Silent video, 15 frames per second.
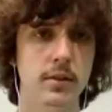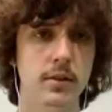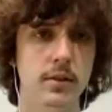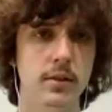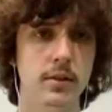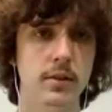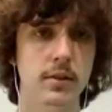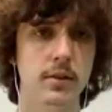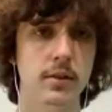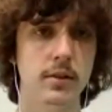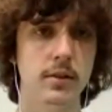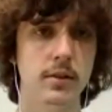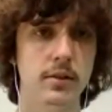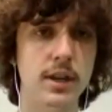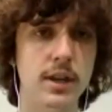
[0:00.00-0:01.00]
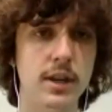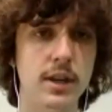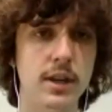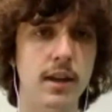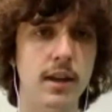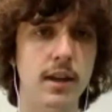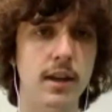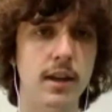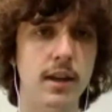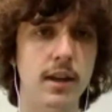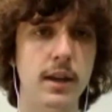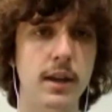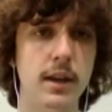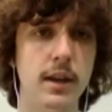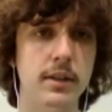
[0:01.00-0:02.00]
So yeah, you have
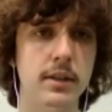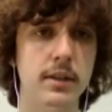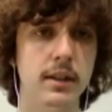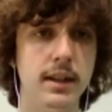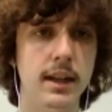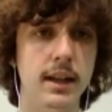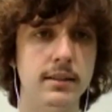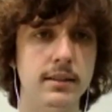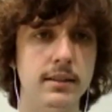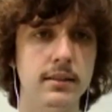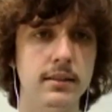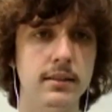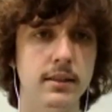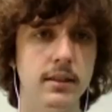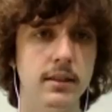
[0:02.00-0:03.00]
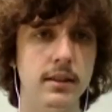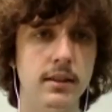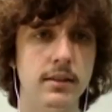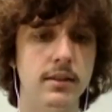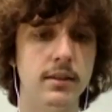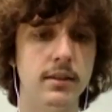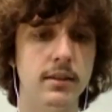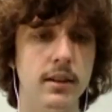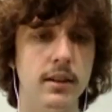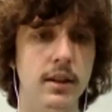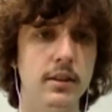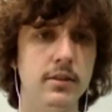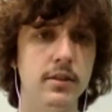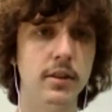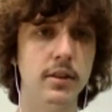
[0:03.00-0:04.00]
dancing. It's
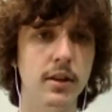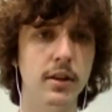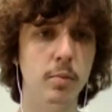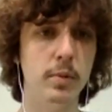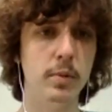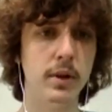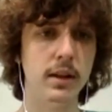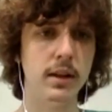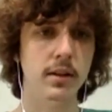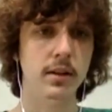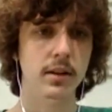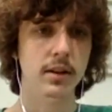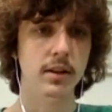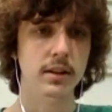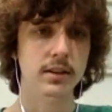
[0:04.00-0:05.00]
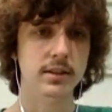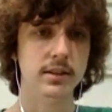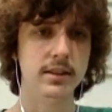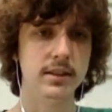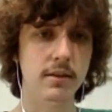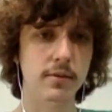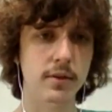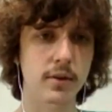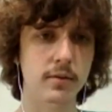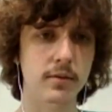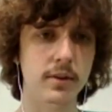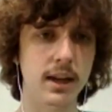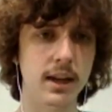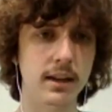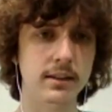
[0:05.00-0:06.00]
a little bit
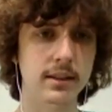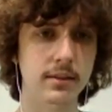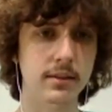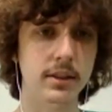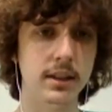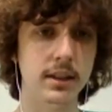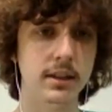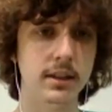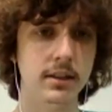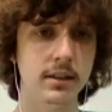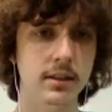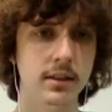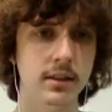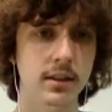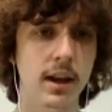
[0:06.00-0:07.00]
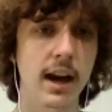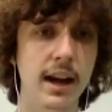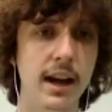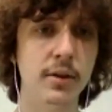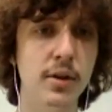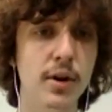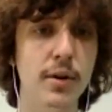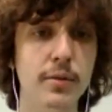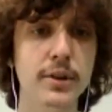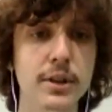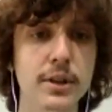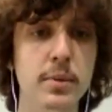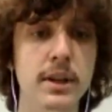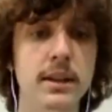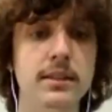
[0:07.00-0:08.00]
safer of an activity. I don't know. It really
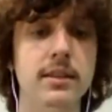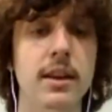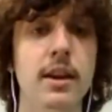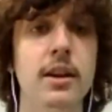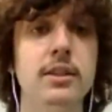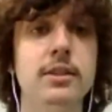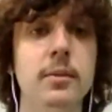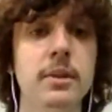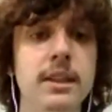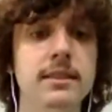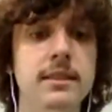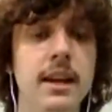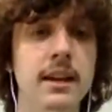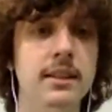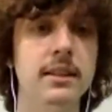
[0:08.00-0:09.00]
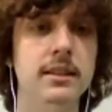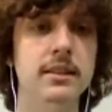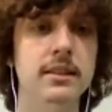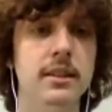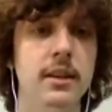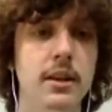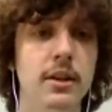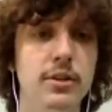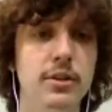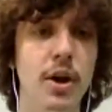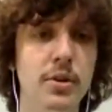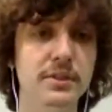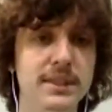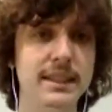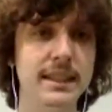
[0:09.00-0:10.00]
depends. Some of these dances
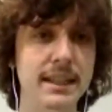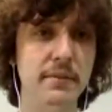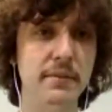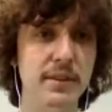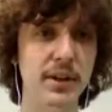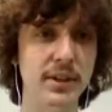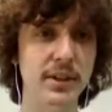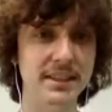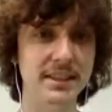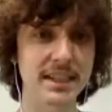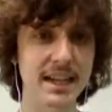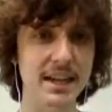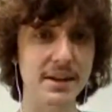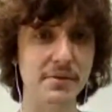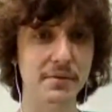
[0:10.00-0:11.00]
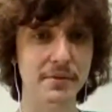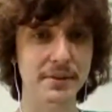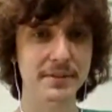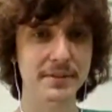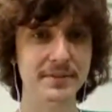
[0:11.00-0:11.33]
don't seem very safe.